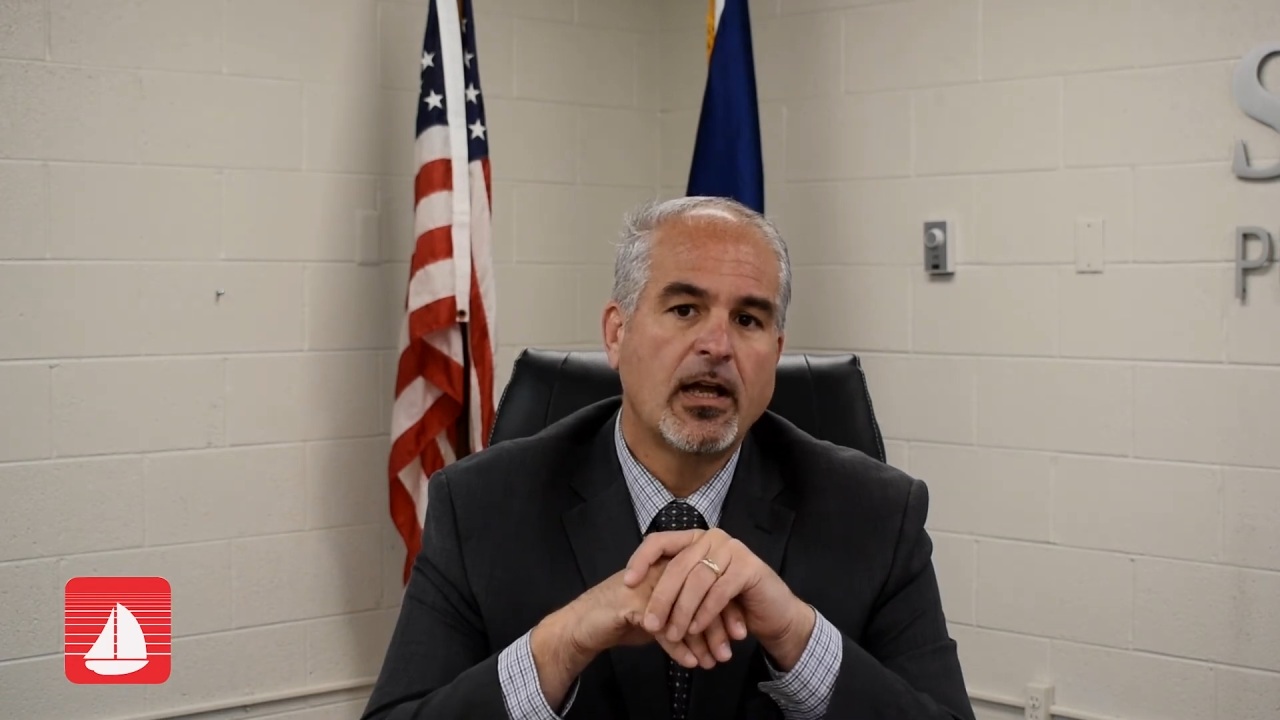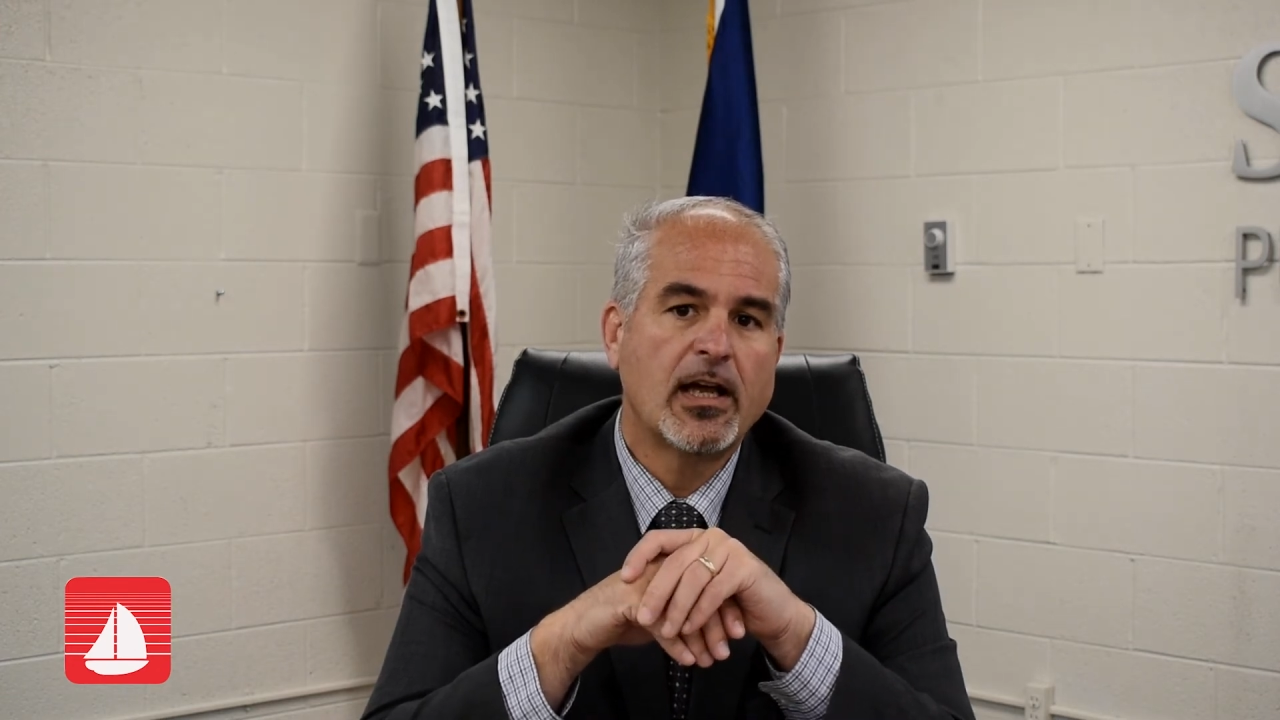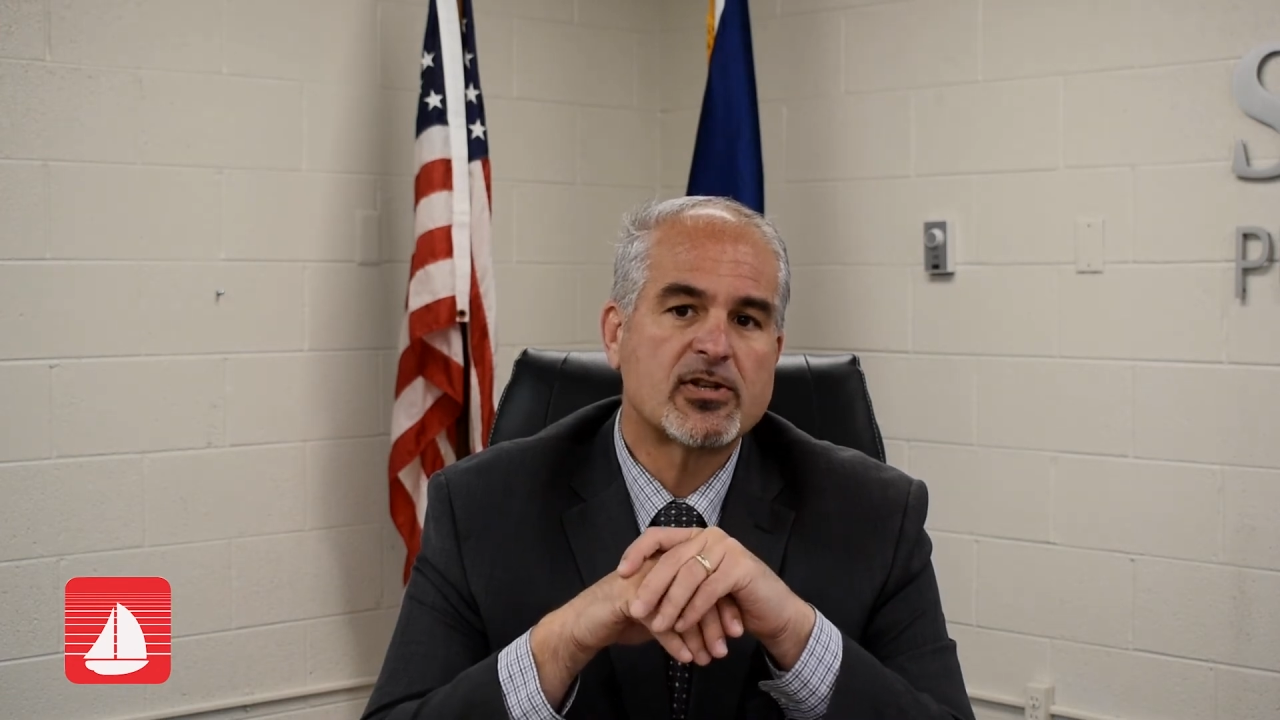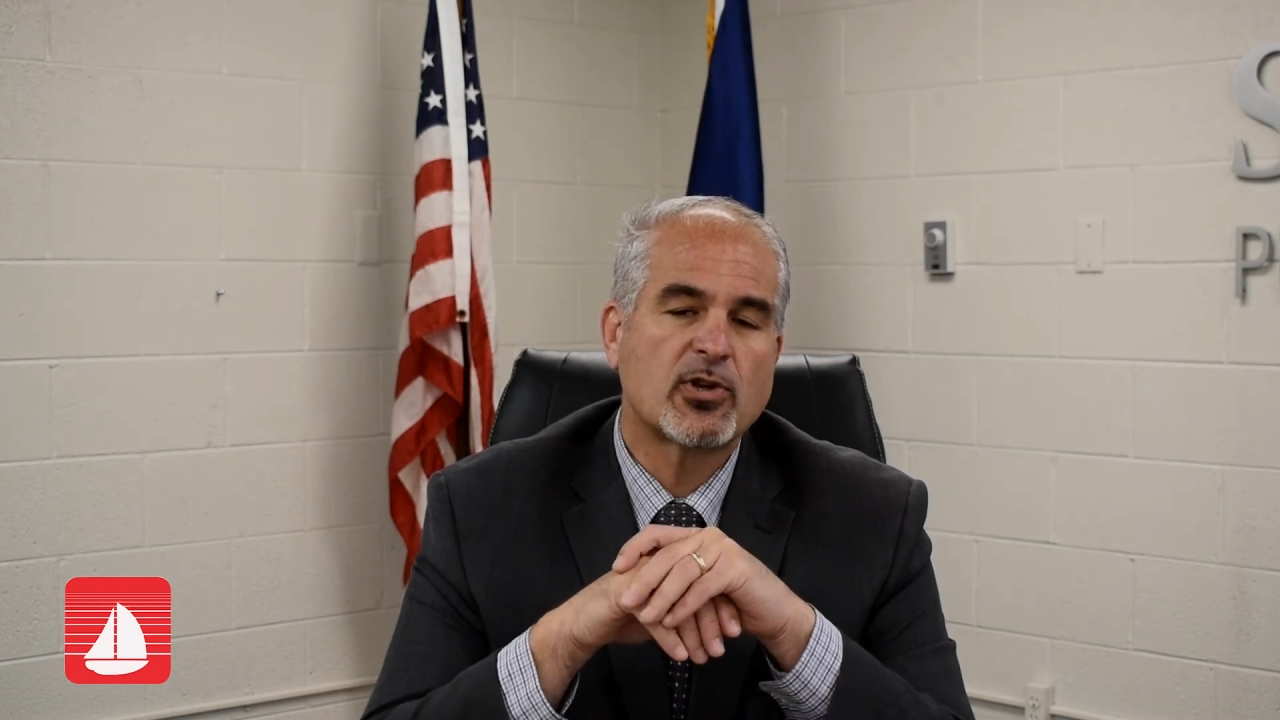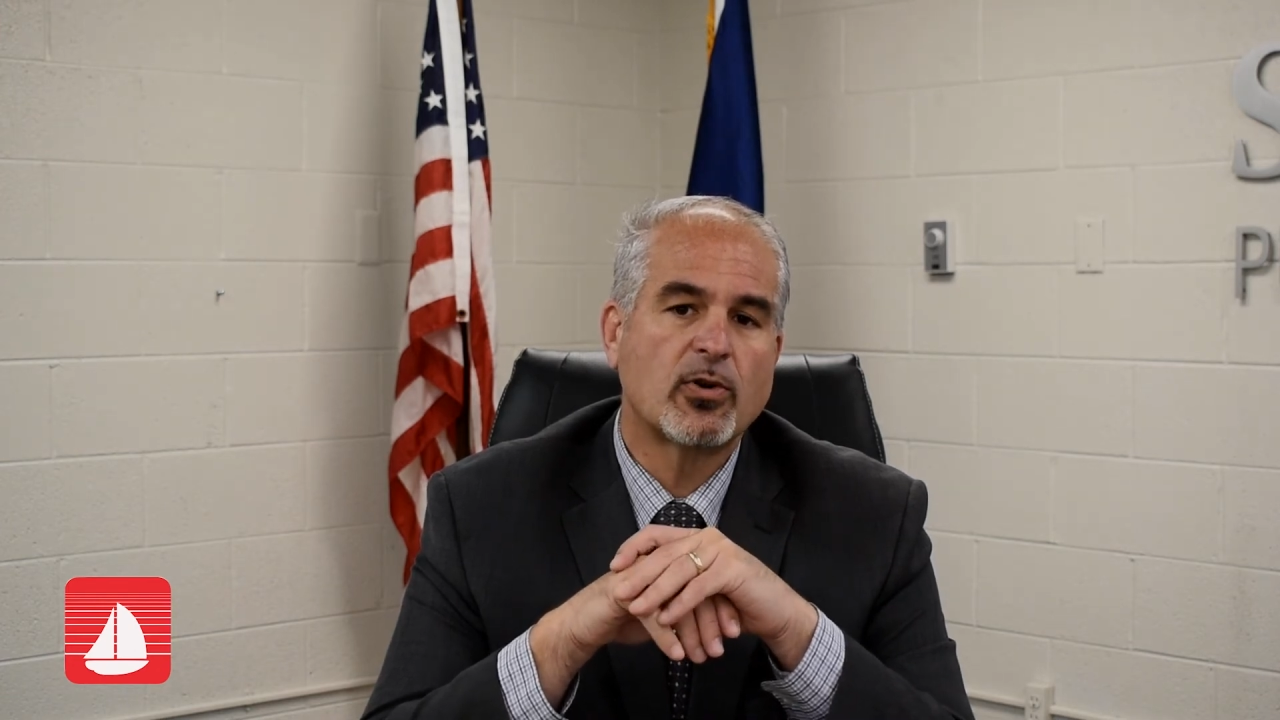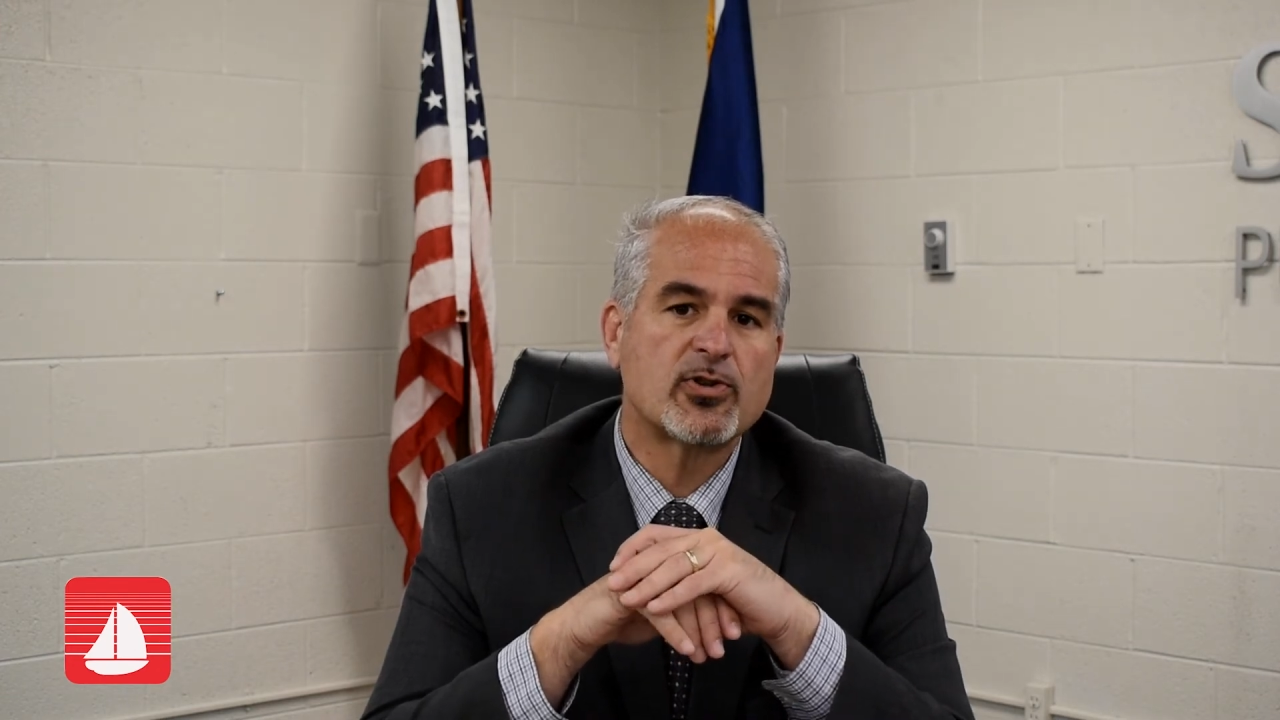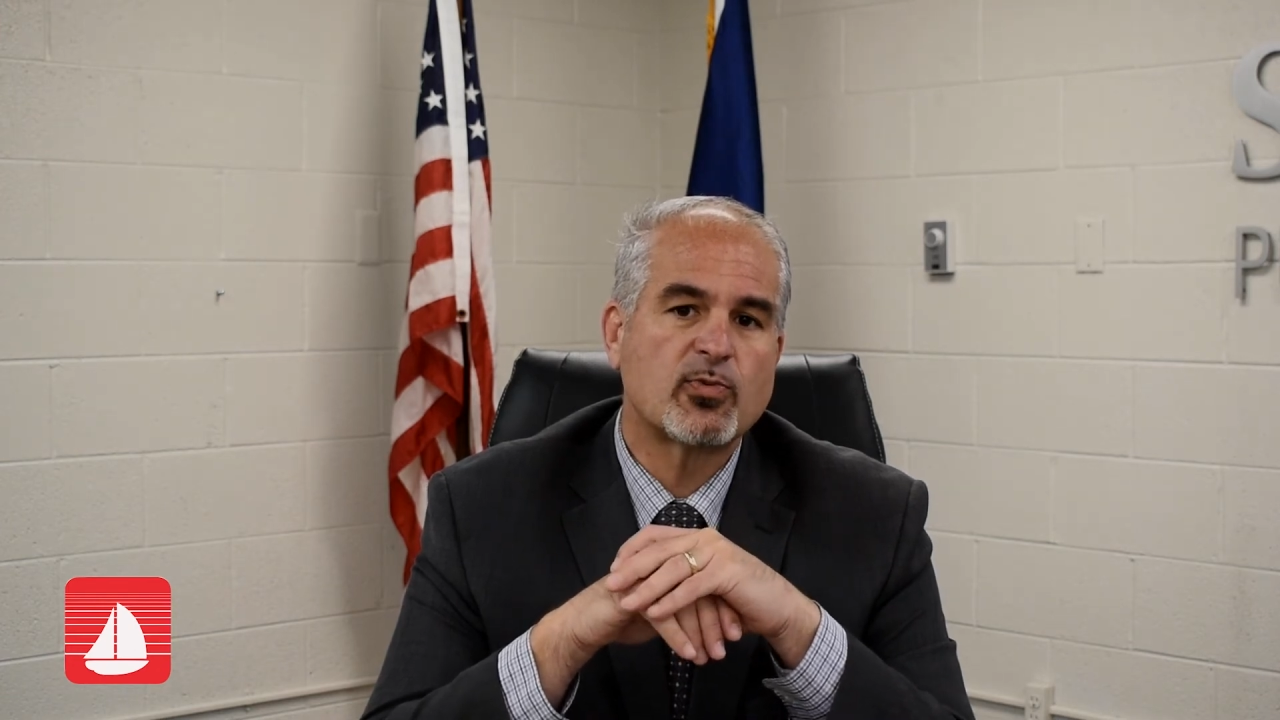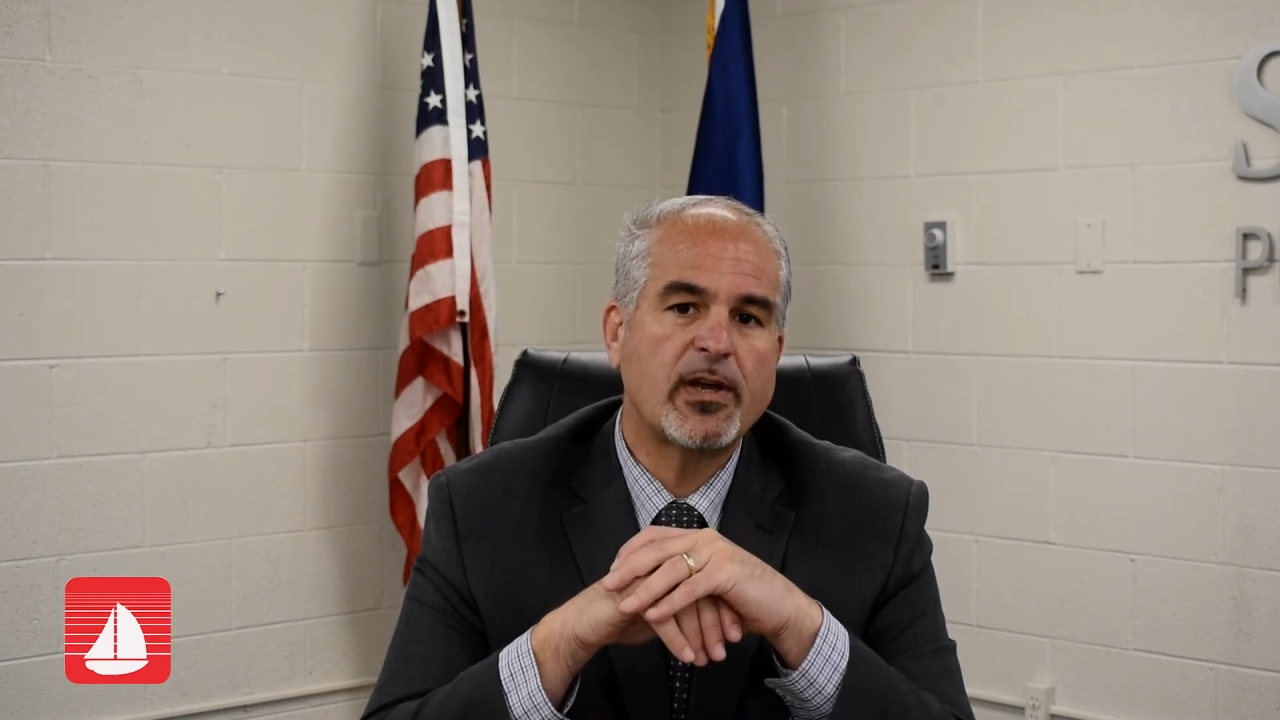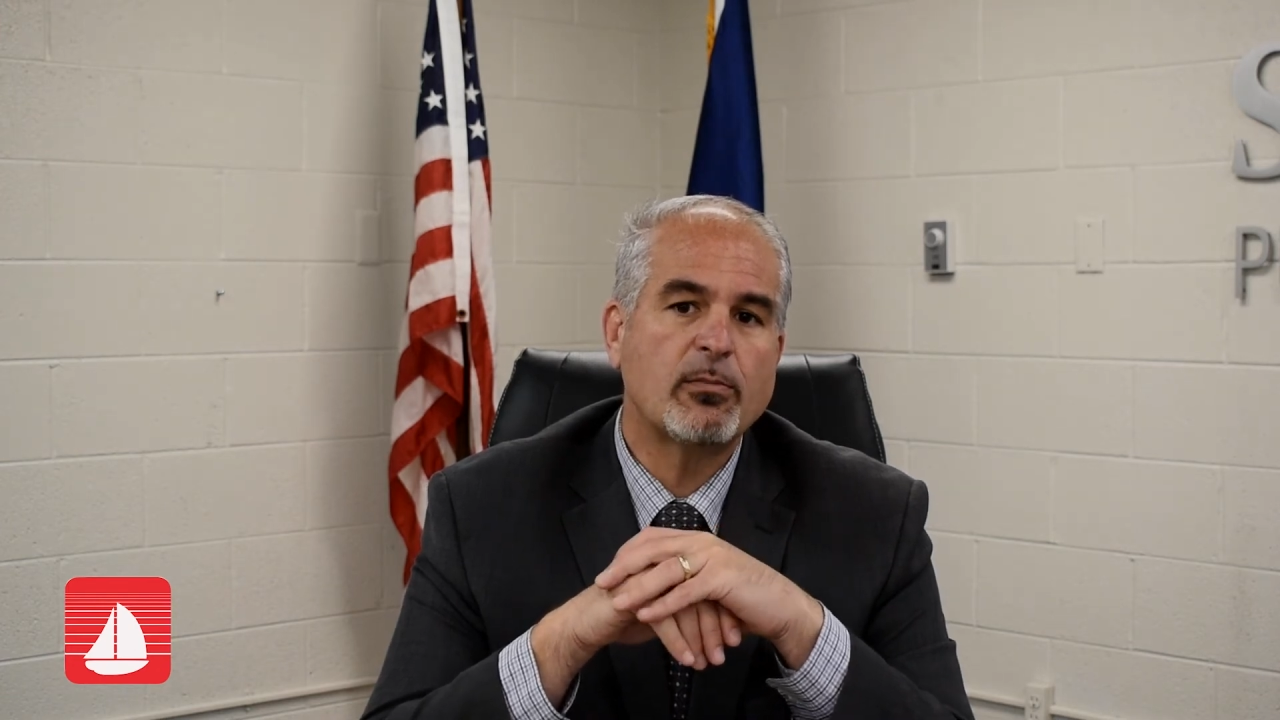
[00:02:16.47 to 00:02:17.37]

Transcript: And so as we